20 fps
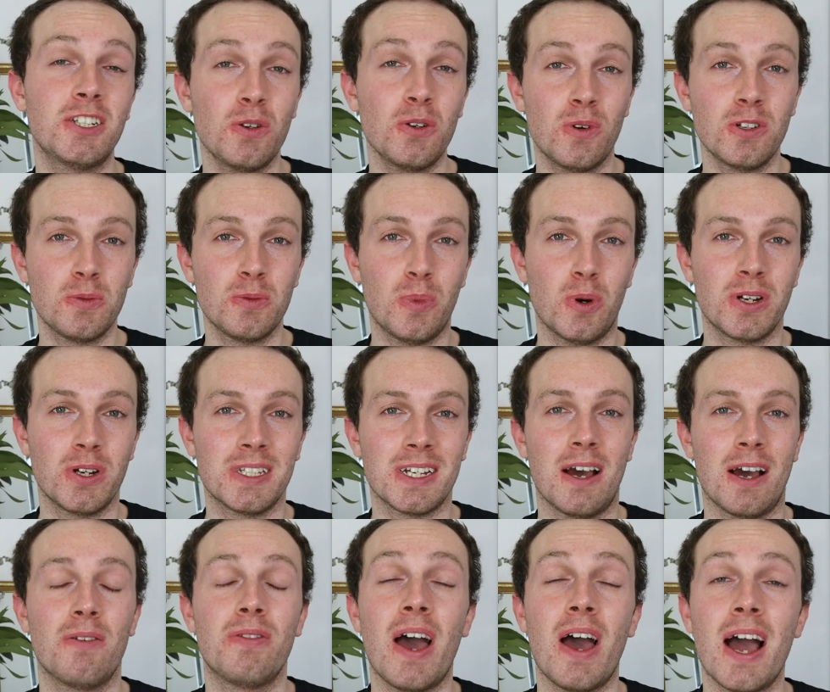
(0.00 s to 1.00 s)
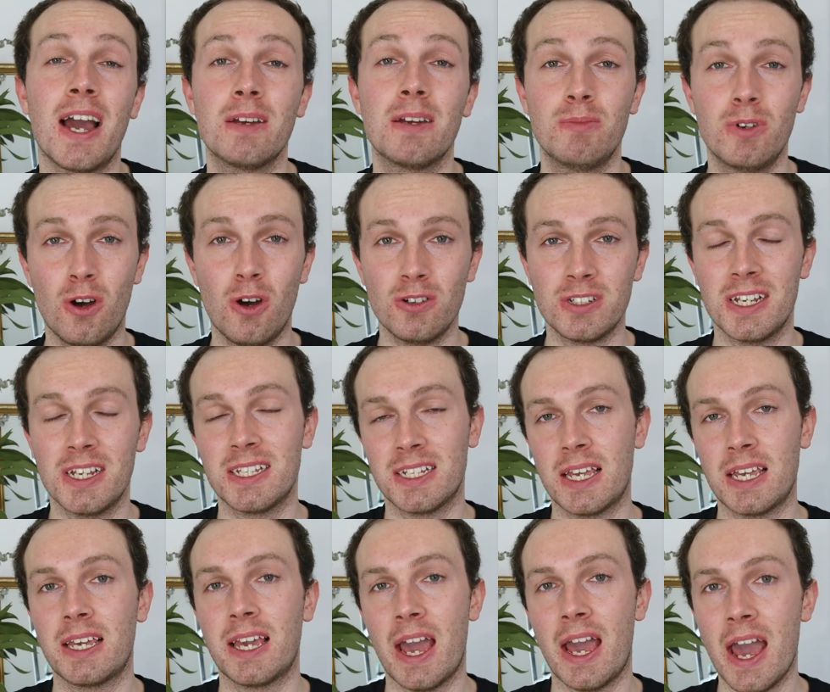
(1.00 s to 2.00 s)
I do want to point out that I am not a
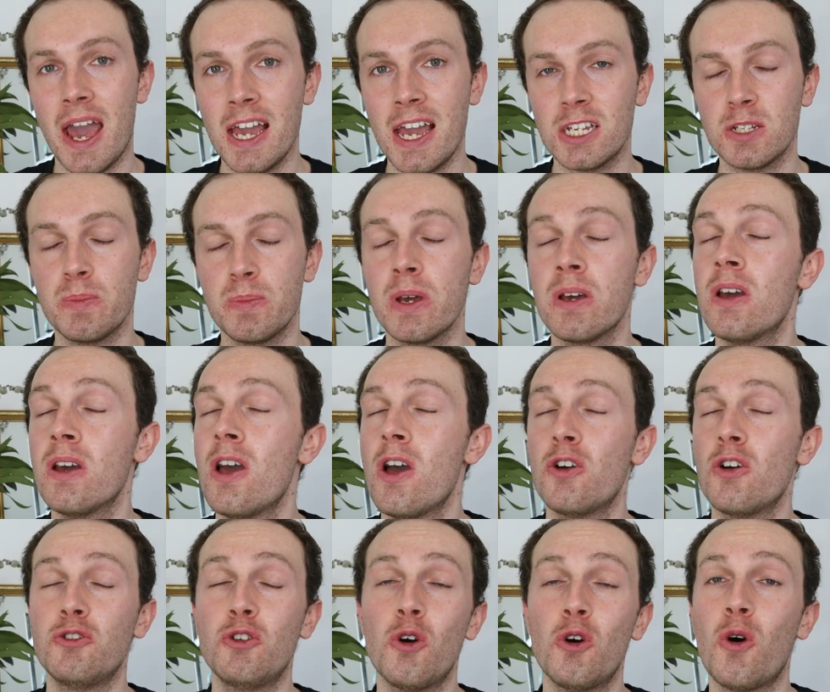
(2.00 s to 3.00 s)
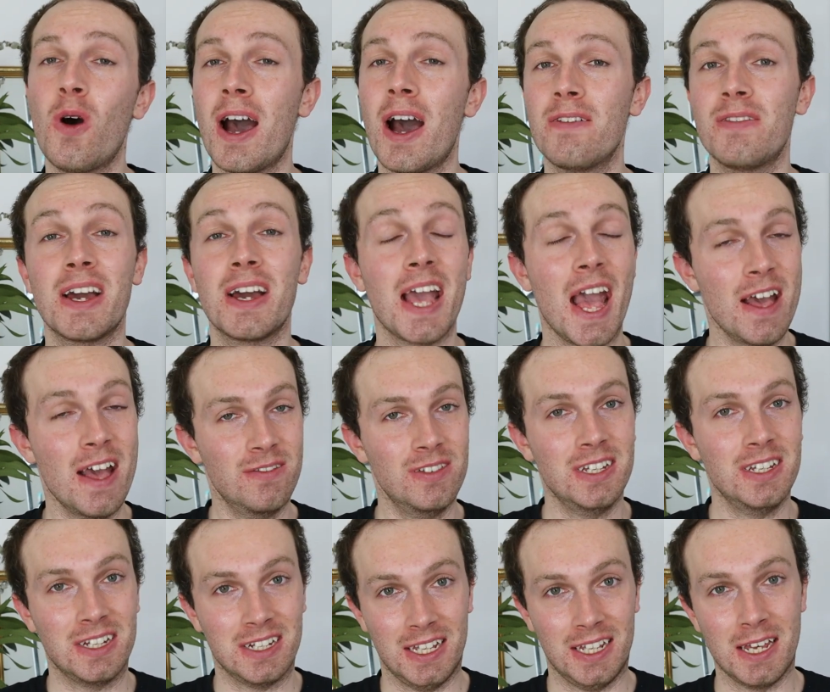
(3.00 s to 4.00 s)
skincare expert, nor have I
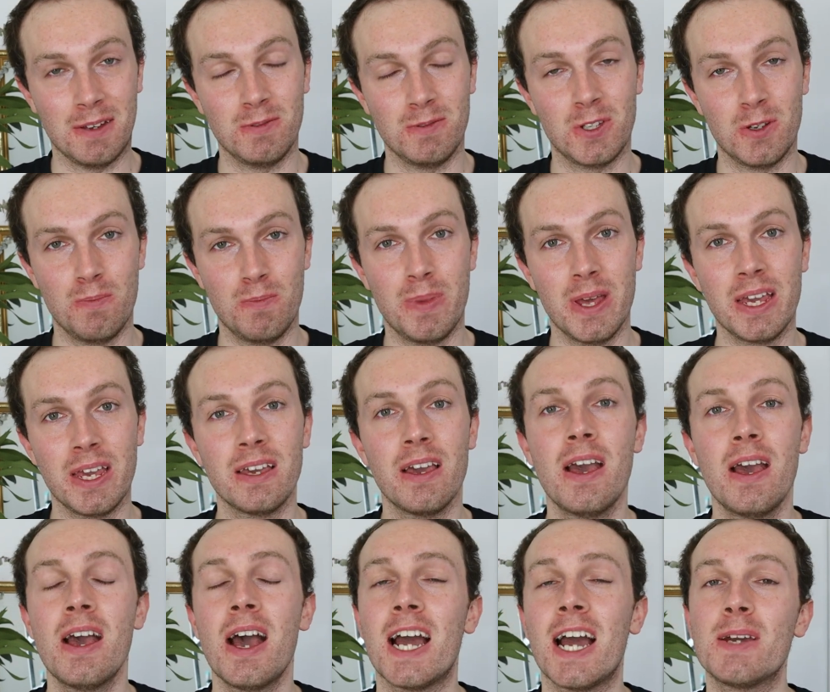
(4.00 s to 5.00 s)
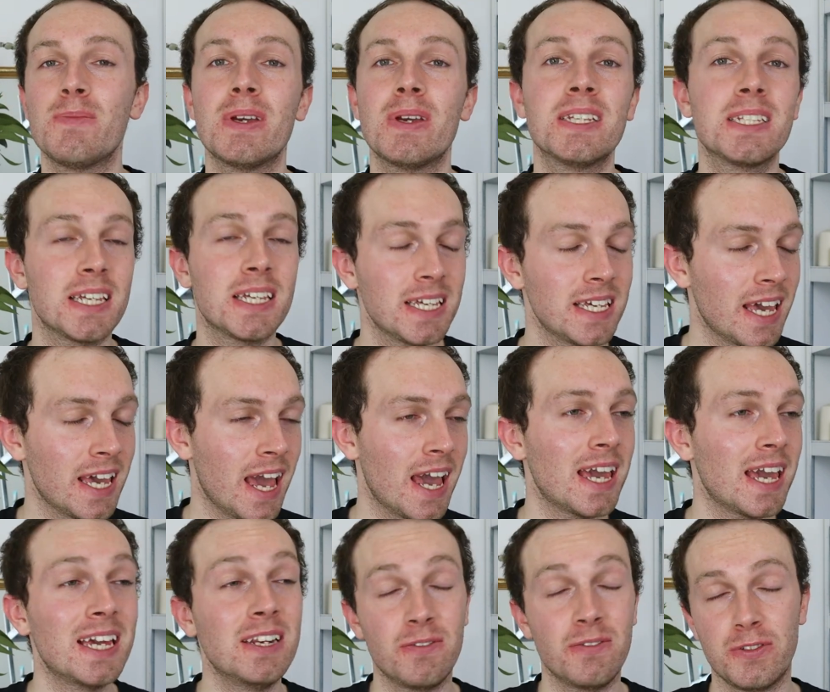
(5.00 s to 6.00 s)
ever claimed to be. I'm a
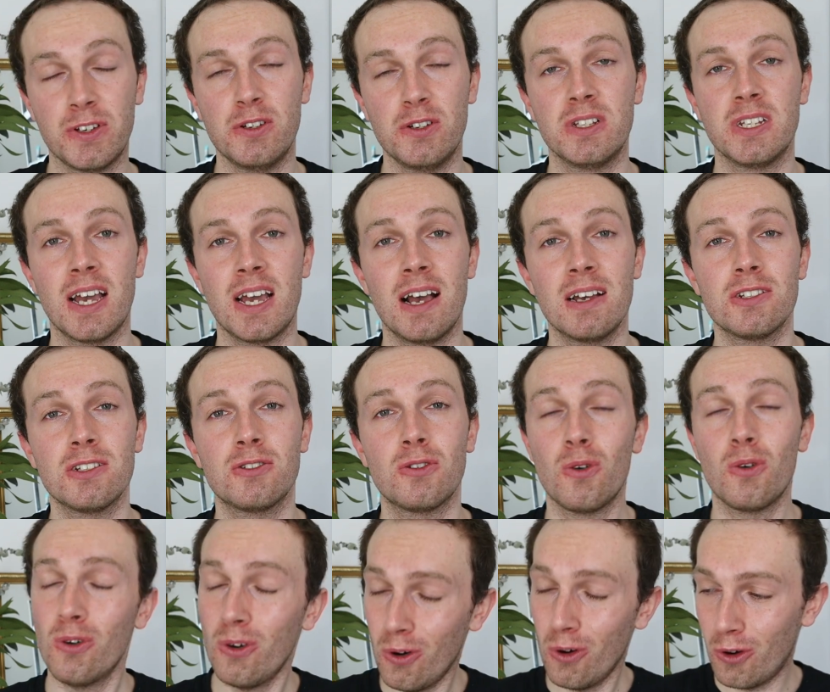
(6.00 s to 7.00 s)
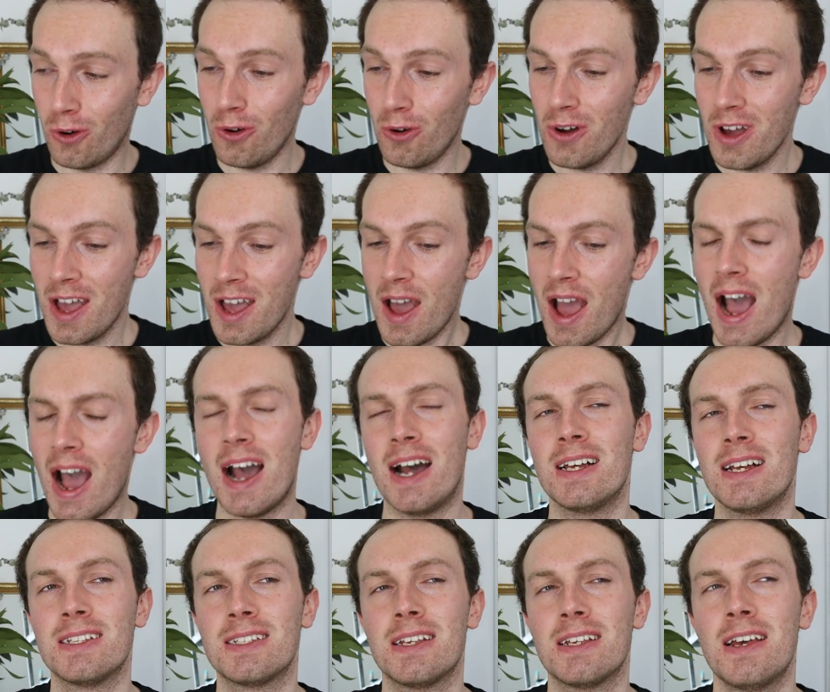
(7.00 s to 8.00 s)
skincare enthusiast, or
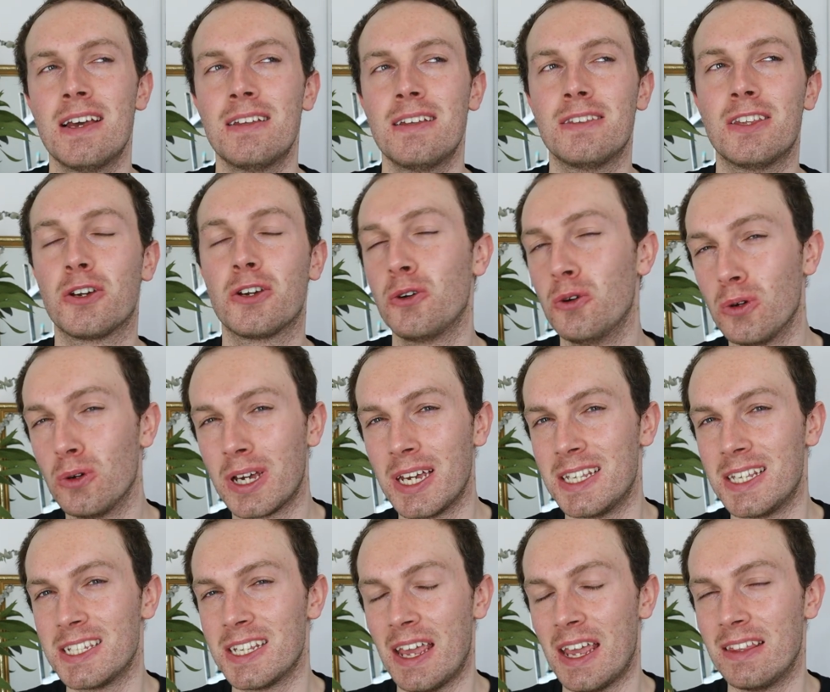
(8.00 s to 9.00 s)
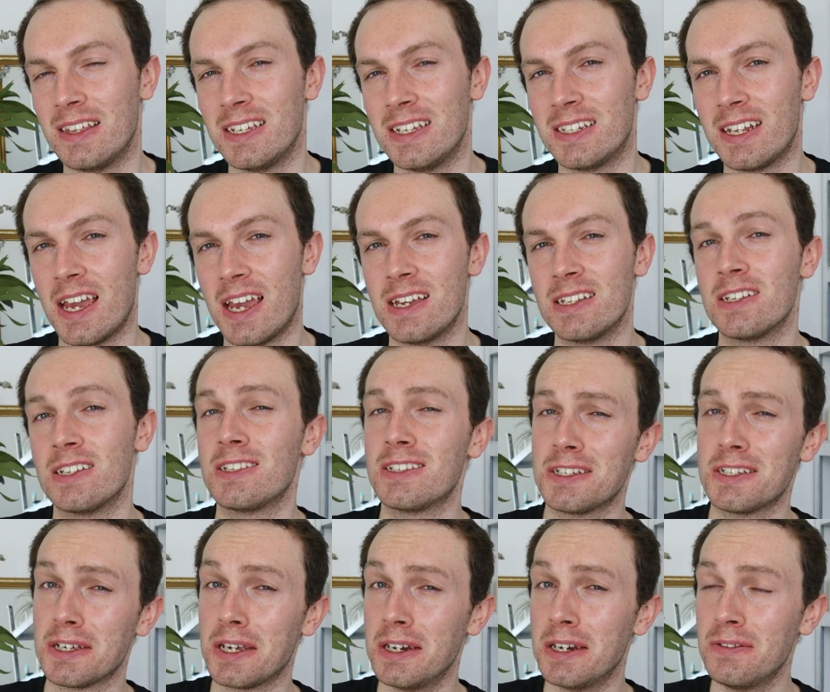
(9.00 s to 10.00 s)
as the cool kids say these days,
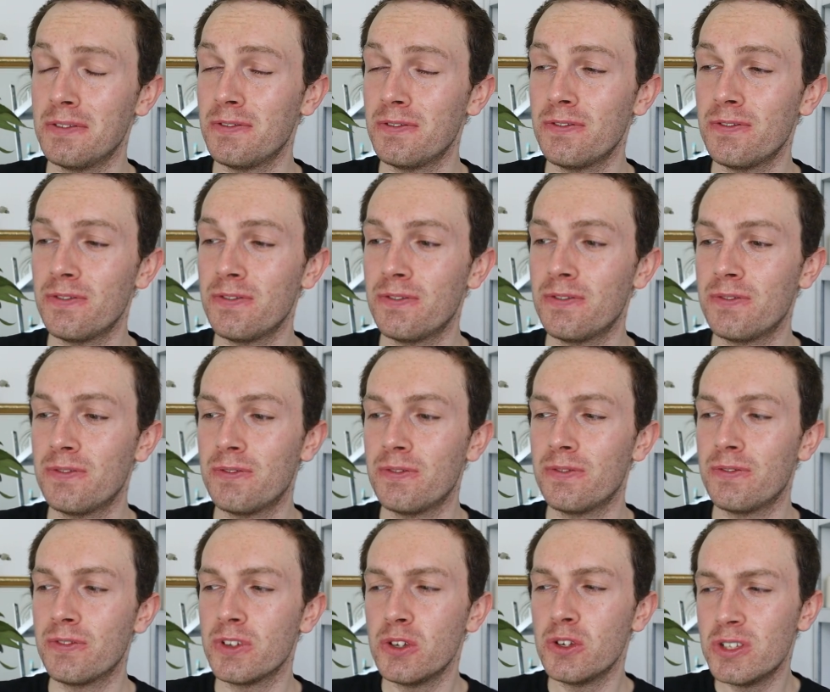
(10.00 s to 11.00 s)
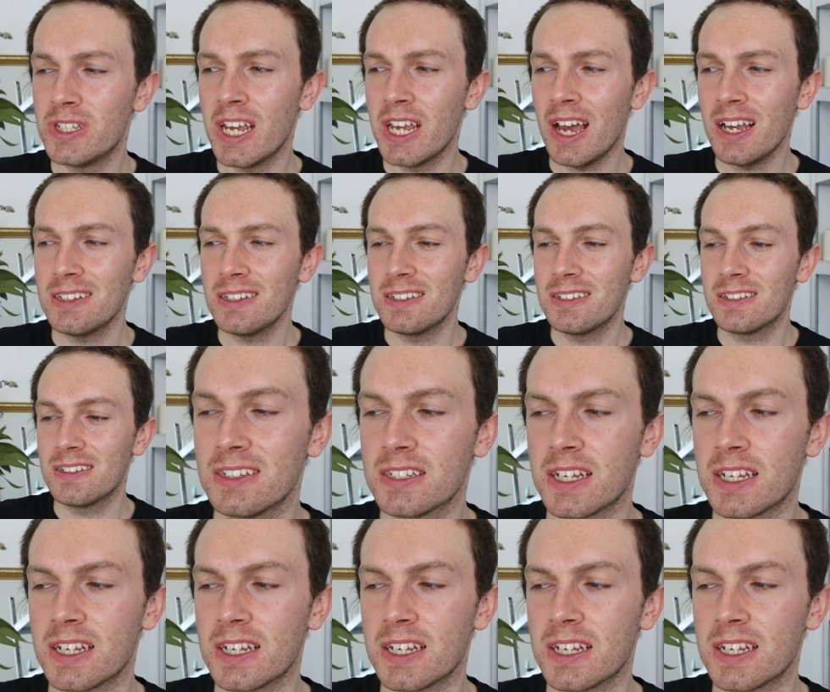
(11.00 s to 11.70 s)
skin enthusiast?